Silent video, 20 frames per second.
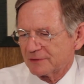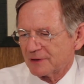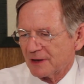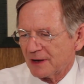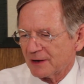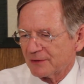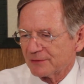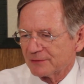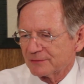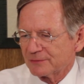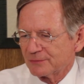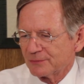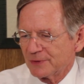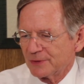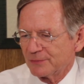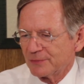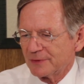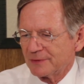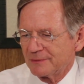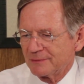Congress we
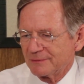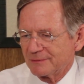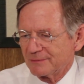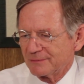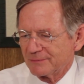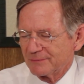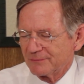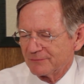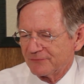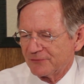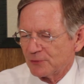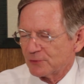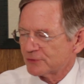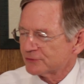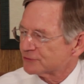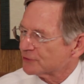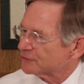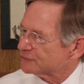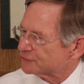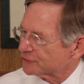would
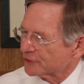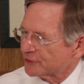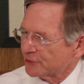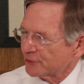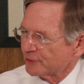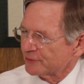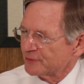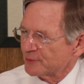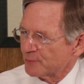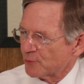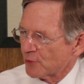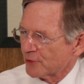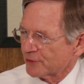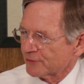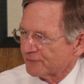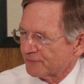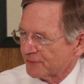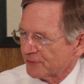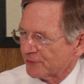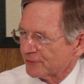focus on securing the border
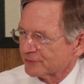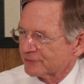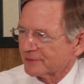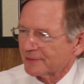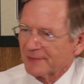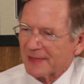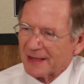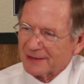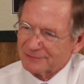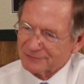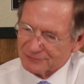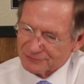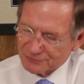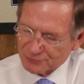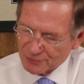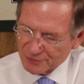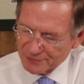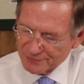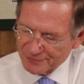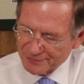first. That's okay.
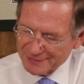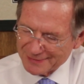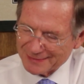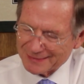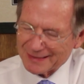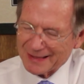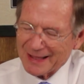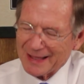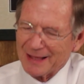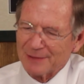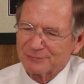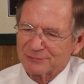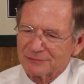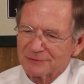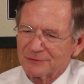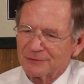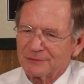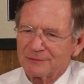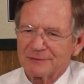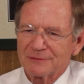sort of the
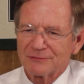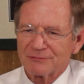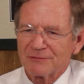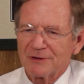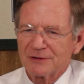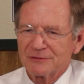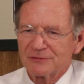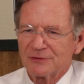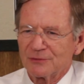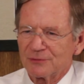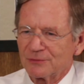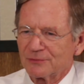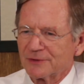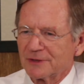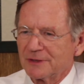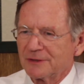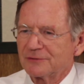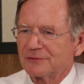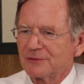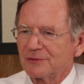absolute threshold
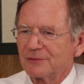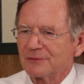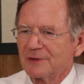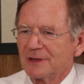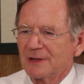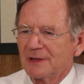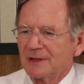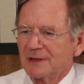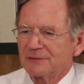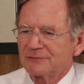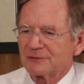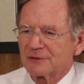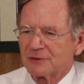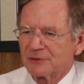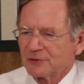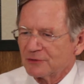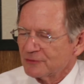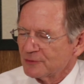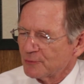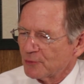issue.
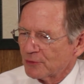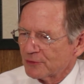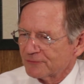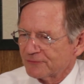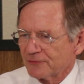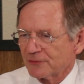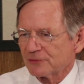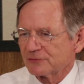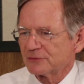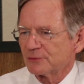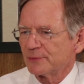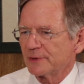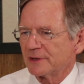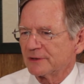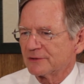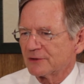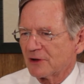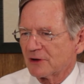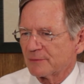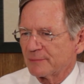Secure the border first, and we can
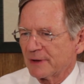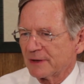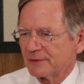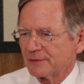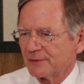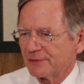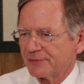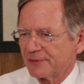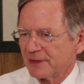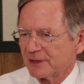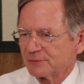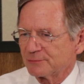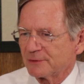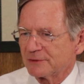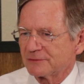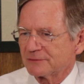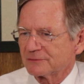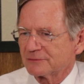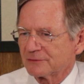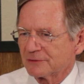talk about other things, but
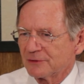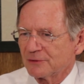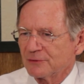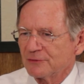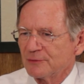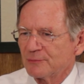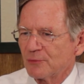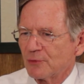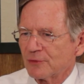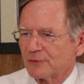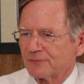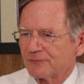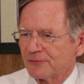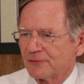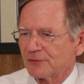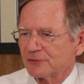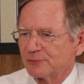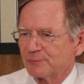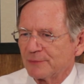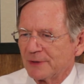to secure the border
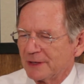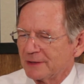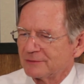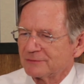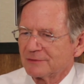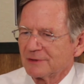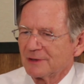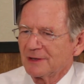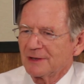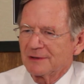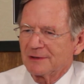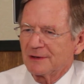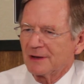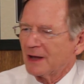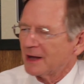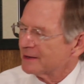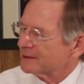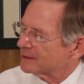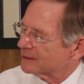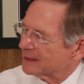first means
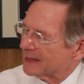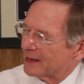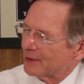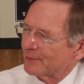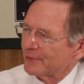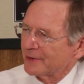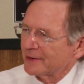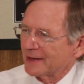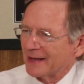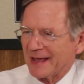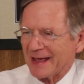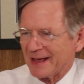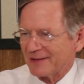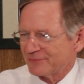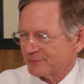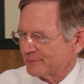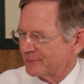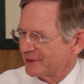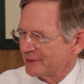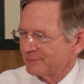not allowing a half
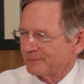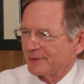a million